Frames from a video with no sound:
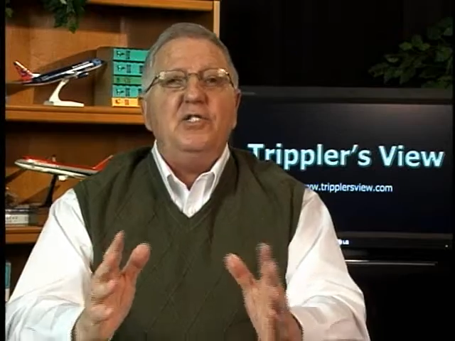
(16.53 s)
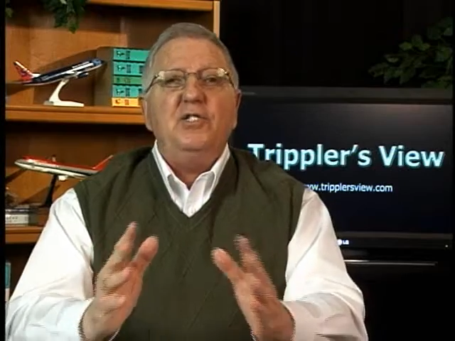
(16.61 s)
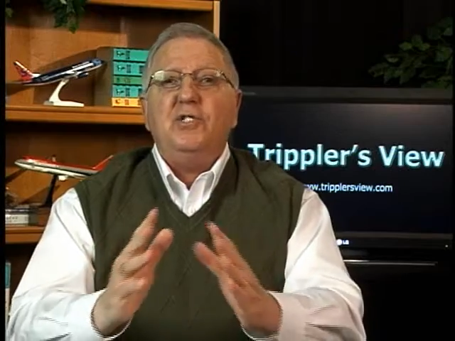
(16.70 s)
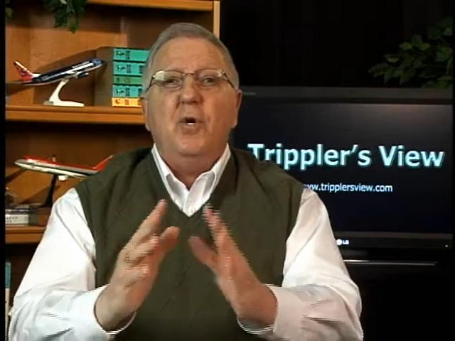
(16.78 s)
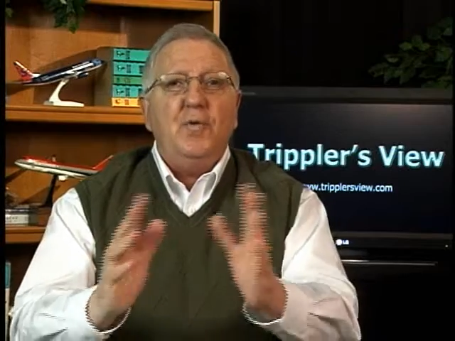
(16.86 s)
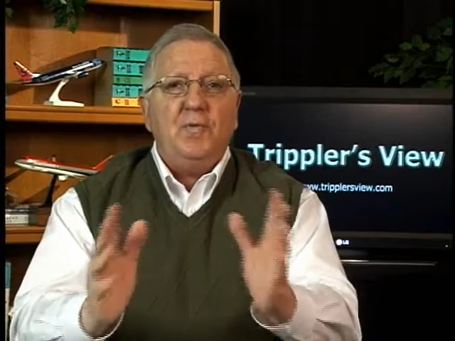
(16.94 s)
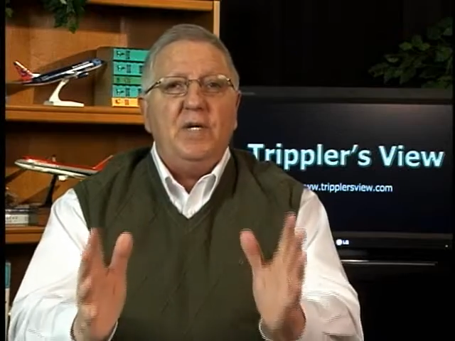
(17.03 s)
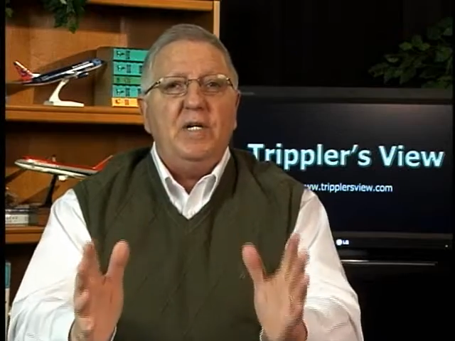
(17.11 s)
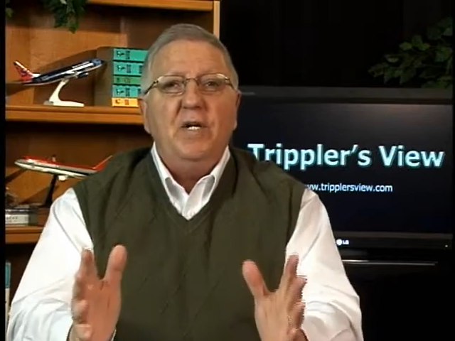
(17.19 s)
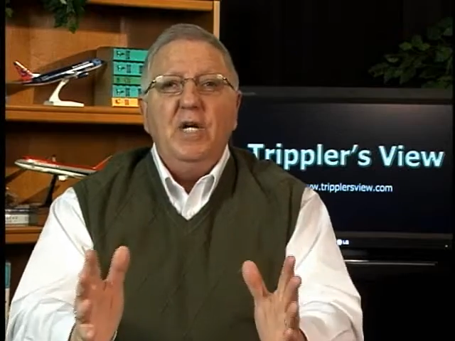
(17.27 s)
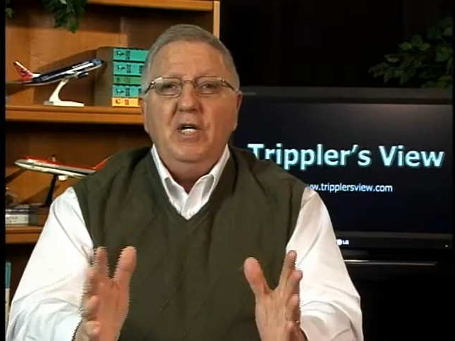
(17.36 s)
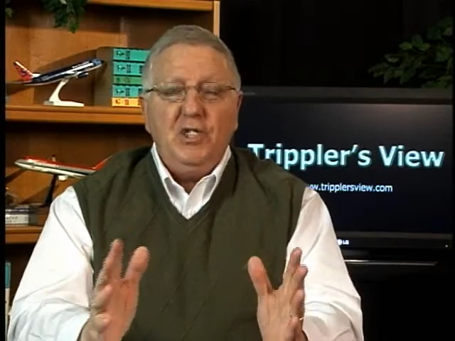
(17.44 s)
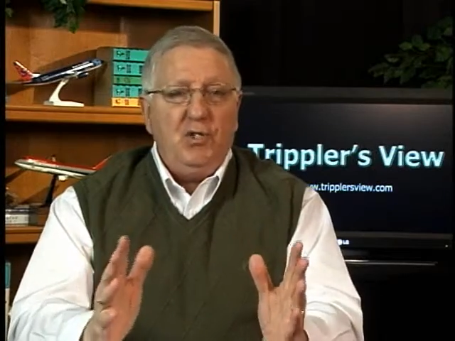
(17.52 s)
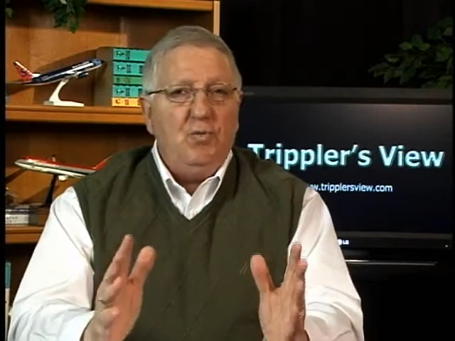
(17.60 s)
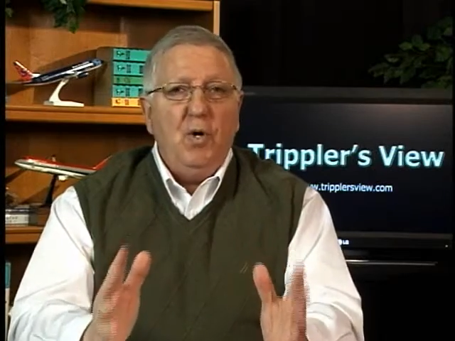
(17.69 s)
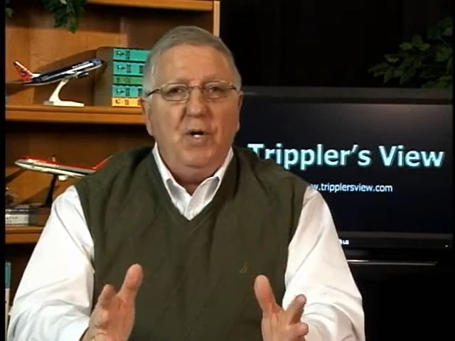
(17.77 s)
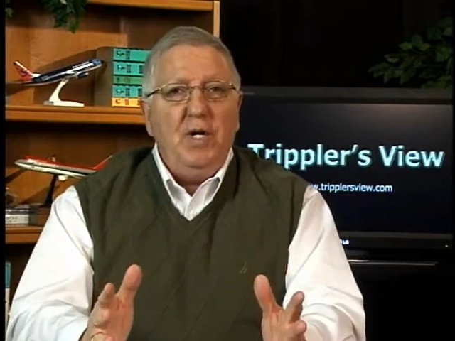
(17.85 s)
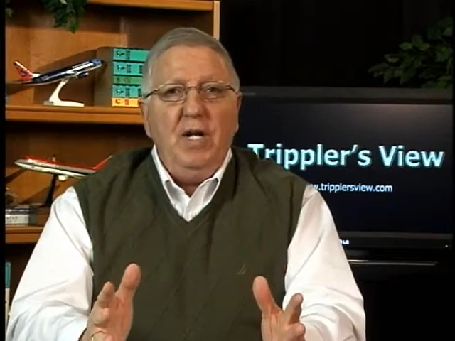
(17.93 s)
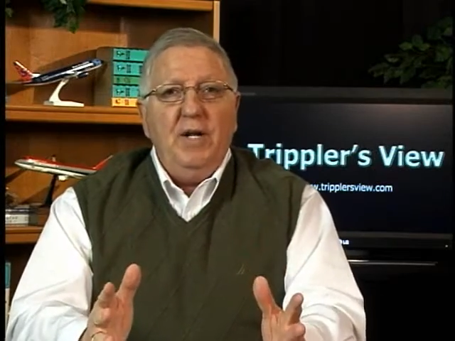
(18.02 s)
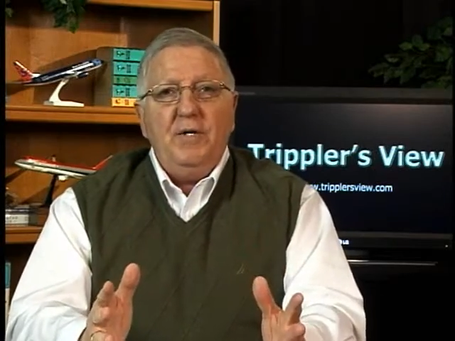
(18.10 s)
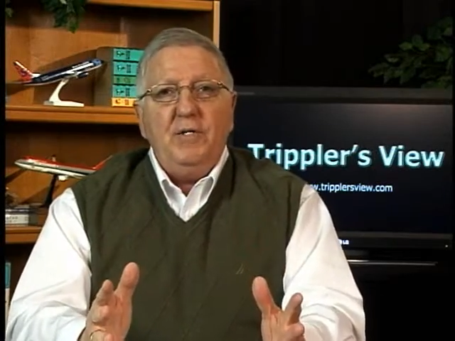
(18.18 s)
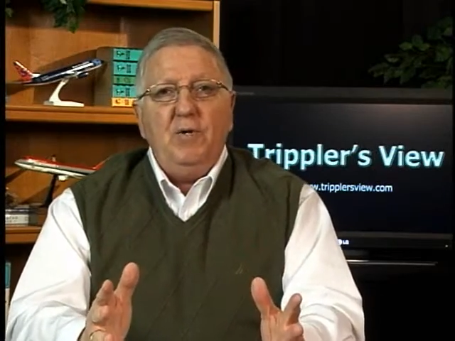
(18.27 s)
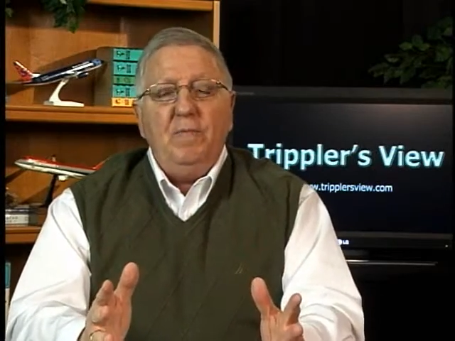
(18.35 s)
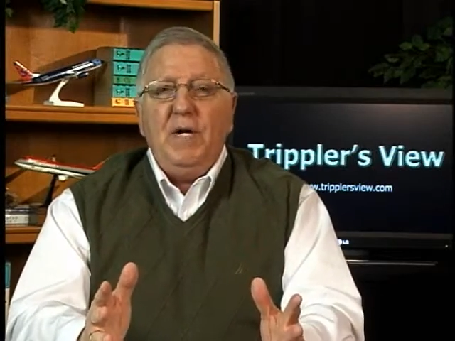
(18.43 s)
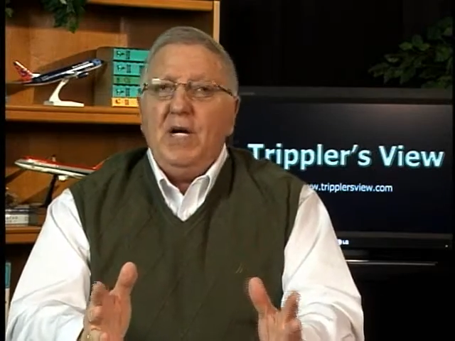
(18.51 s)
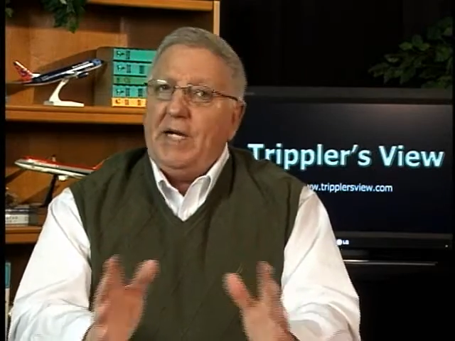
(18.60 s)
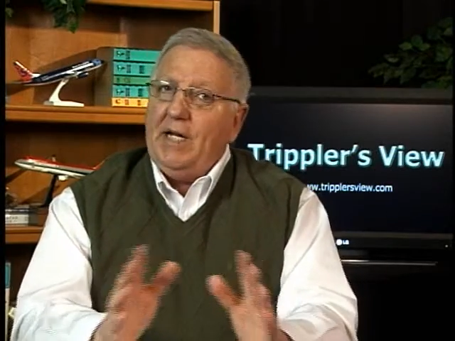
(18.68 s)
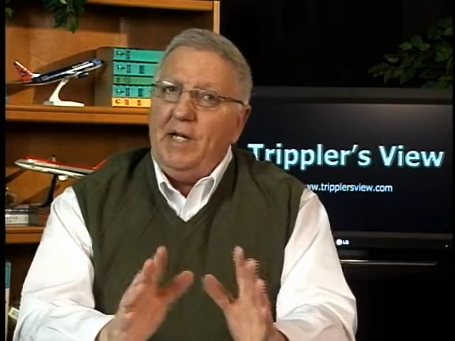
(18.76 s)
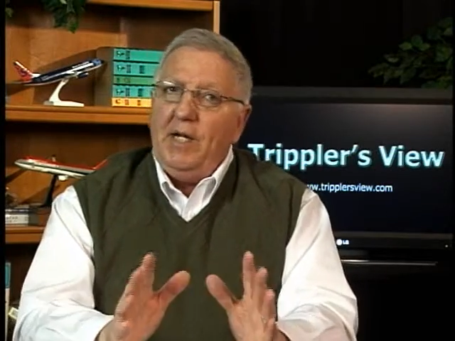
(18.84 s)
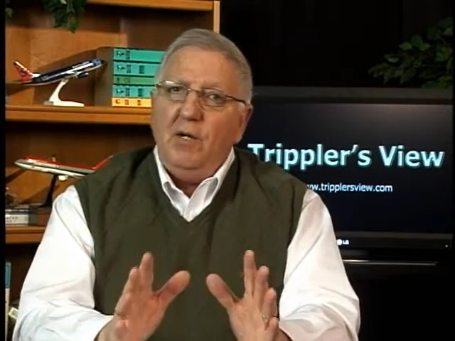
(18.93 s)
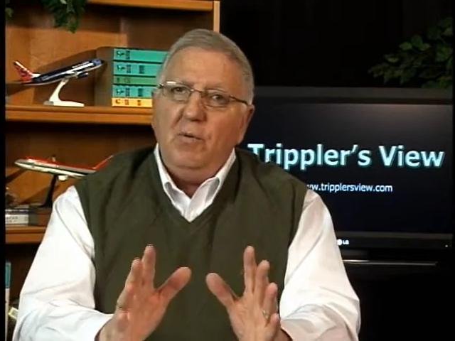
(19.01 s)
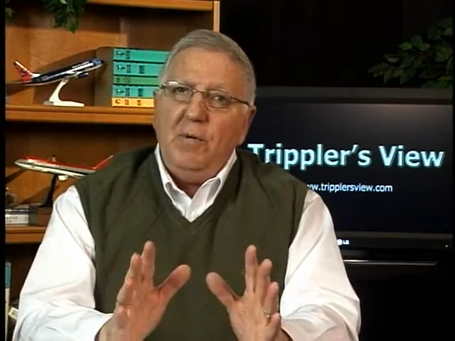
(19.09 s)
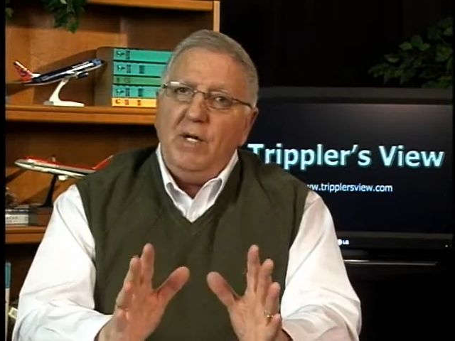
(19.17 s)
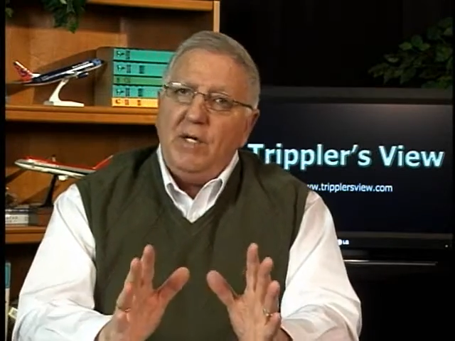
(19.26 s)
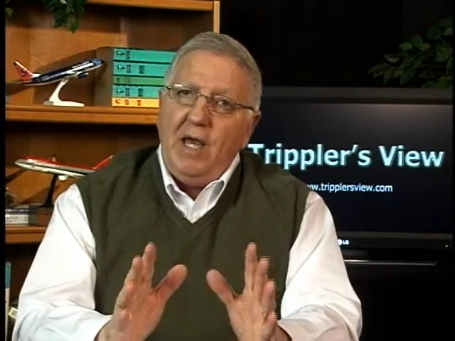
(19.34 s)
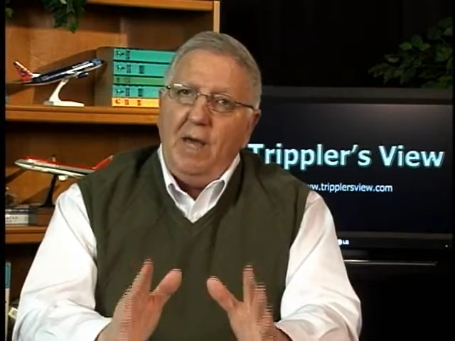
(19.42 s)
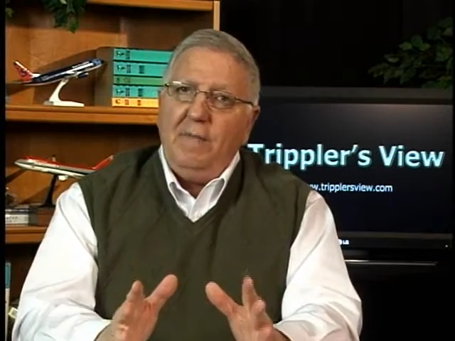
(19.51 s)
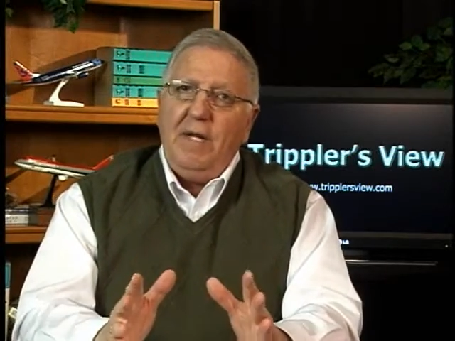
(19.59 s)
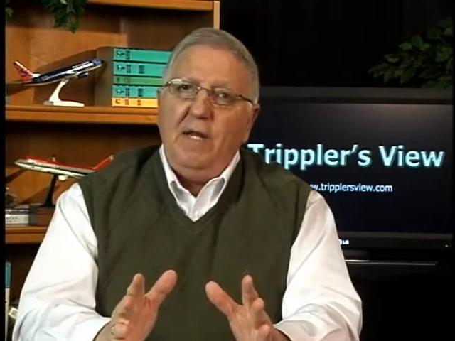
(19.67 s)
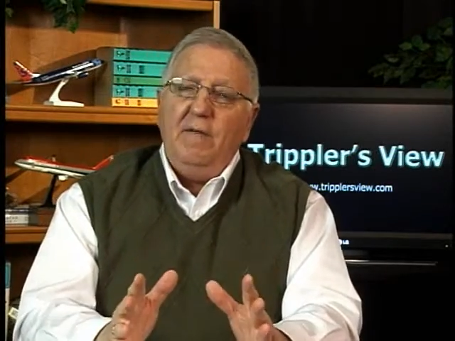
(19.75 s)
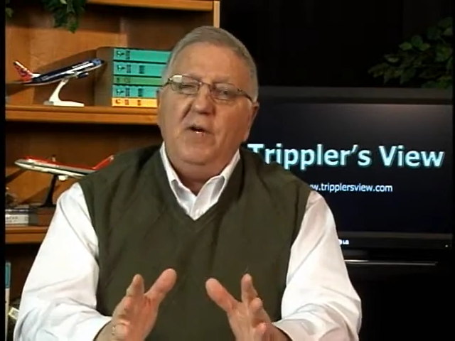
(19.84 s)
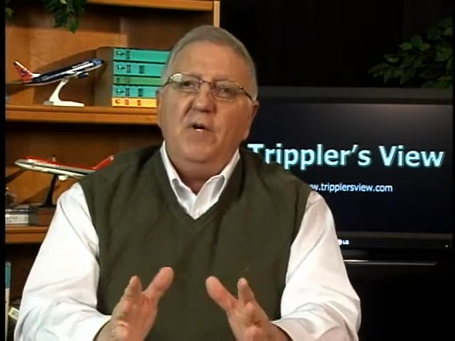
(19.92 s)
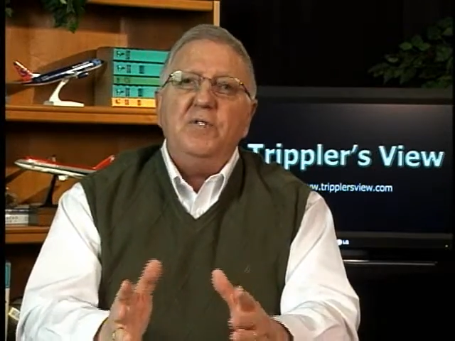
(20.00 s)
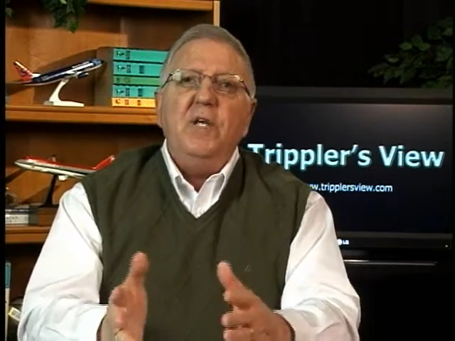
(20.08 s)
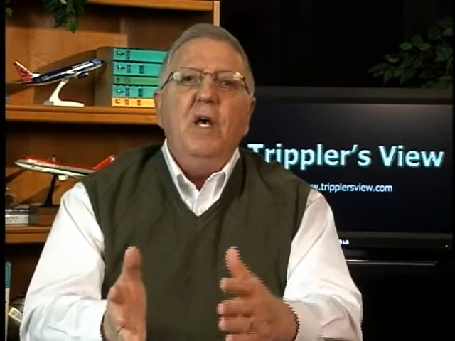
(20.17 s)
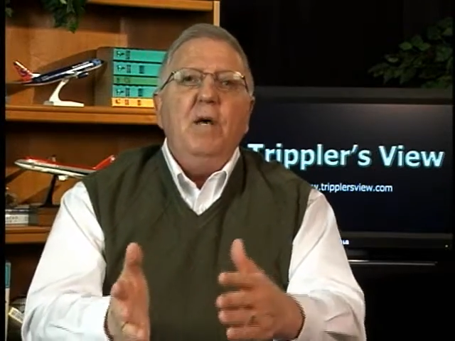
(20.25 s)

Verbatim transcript: and so thrilled she wrote a letter to America. You know, we don't get many of those